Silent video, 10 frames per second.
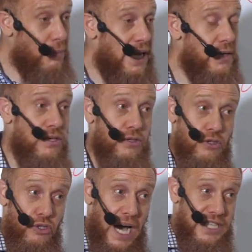man, he was
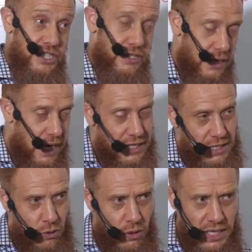going to Hajj. And
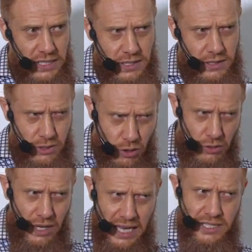in the old days,
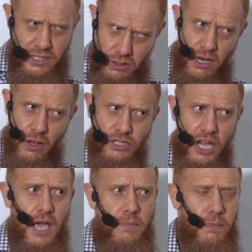going to Hajj took a long
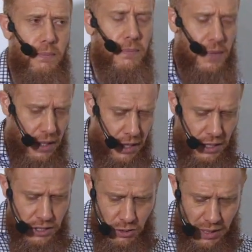time.
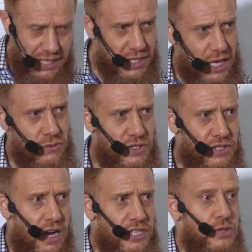So he had 1,000
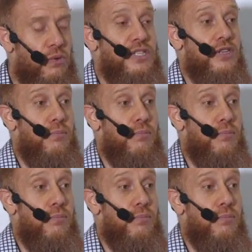dinars. He went to a